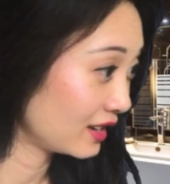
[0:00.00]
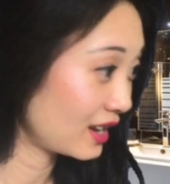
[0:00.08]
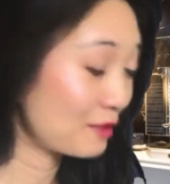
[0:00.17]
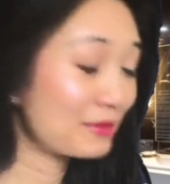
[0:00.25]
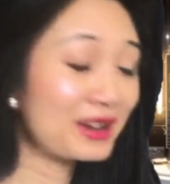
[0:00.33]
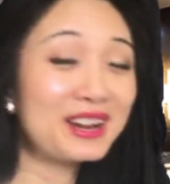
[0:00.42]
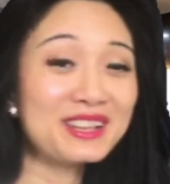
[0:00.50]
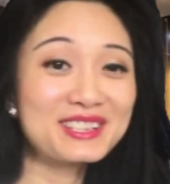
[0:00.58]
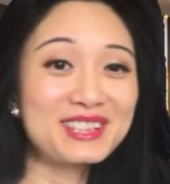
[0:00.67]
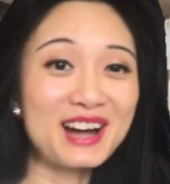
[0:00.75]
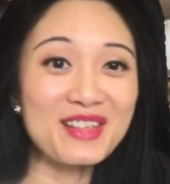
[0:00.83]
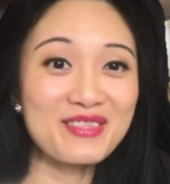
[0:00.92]
I mean,
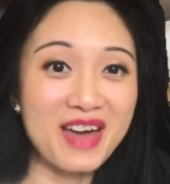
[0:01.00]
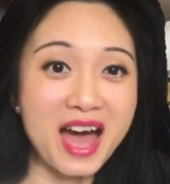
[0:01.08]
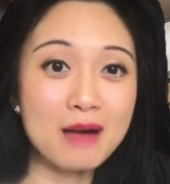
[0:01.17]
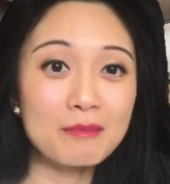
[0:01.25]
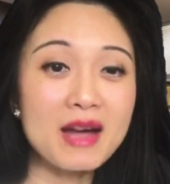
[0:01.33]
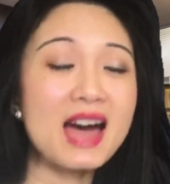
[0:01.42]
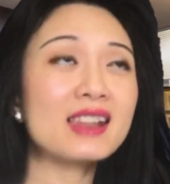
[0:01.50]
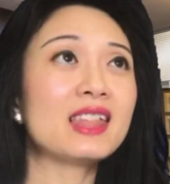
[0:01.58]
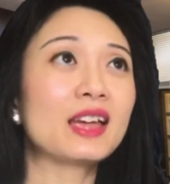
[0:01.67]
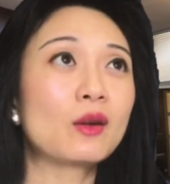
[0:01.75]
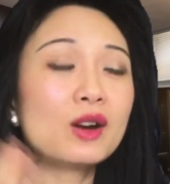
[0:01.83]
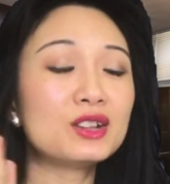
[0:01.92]
it's not that bad.
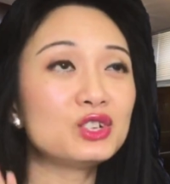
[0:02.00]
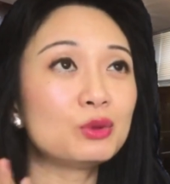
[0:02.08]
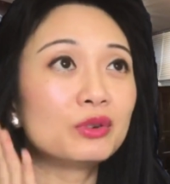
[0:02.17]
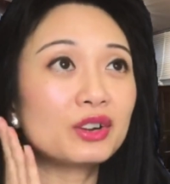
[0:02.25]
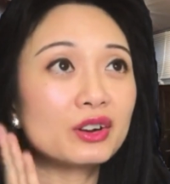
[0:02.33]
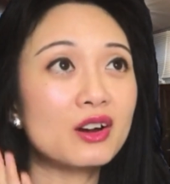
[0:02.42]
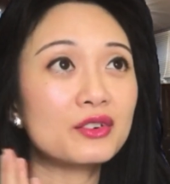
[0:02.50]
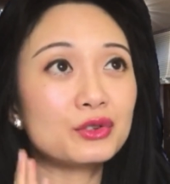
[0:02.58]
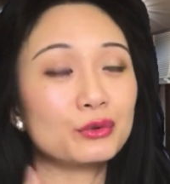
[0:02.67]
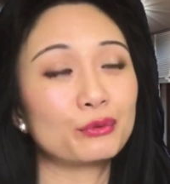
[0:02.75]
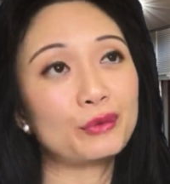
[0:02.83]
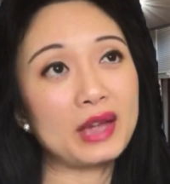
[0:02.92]
Like once you put it on
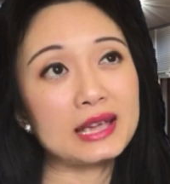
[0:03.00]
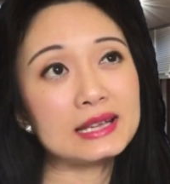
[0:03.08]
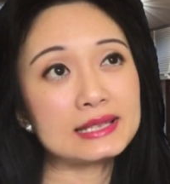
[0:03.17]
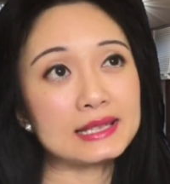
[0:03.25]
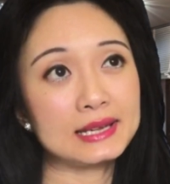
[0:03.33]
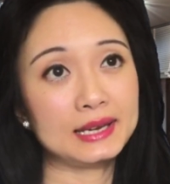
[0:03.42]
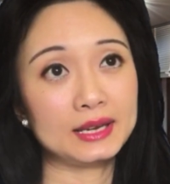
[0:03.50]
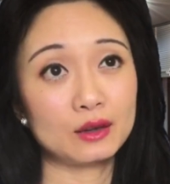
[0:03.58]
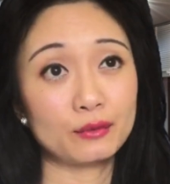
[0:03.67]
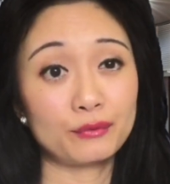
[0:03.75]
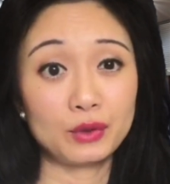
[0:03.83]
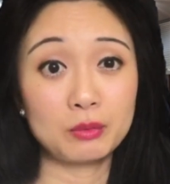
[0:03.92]
your face and a
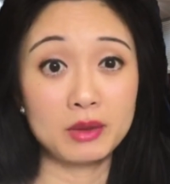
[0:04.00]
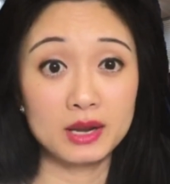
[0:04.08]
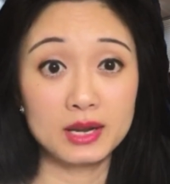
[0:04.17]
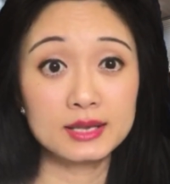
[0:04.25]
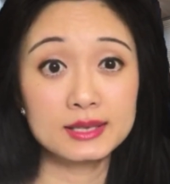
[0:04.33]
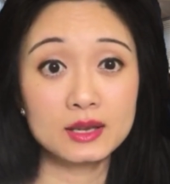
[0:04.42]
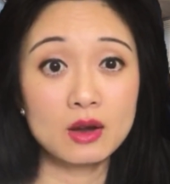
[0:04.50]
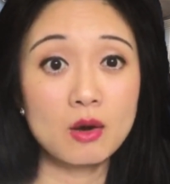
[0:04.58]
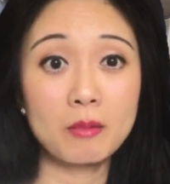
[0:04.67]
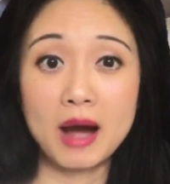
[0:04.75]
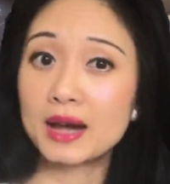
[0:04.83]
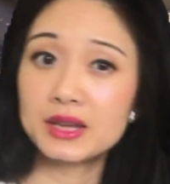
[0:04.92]
few minutes go
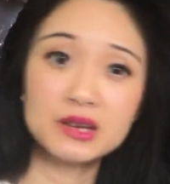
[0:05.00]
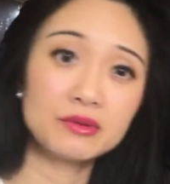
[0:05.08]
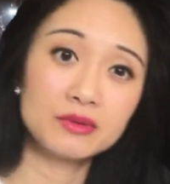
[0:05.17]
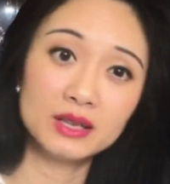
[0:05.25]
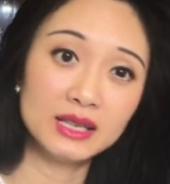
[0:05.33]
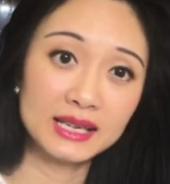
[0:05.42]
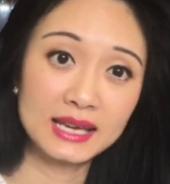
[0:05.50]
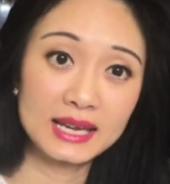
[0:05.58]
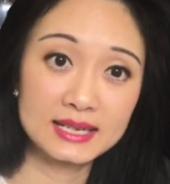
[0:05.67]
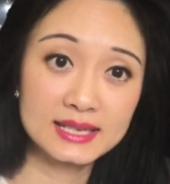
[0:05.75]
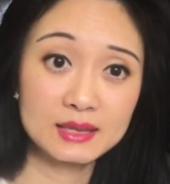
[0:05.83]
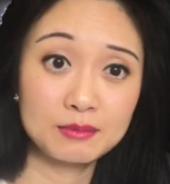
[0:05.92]
by, you really
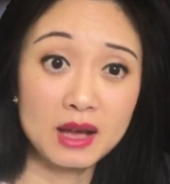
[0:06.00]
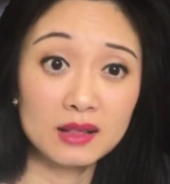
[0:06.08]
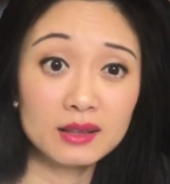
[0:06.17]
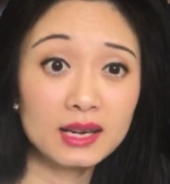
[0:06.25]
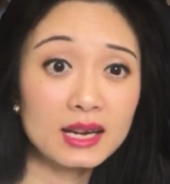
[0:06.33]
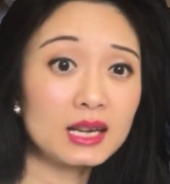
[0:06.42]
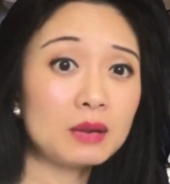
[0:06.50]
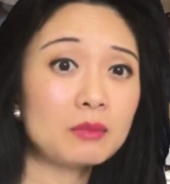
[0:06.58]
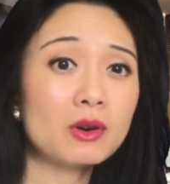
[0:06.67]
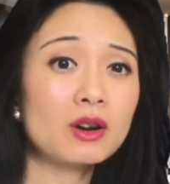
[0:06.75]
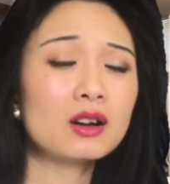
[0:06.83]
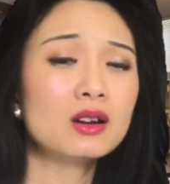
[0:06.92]
can't smell it
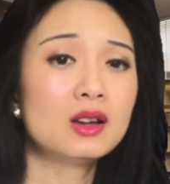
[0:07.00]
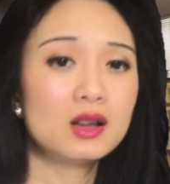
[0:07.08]
anymore.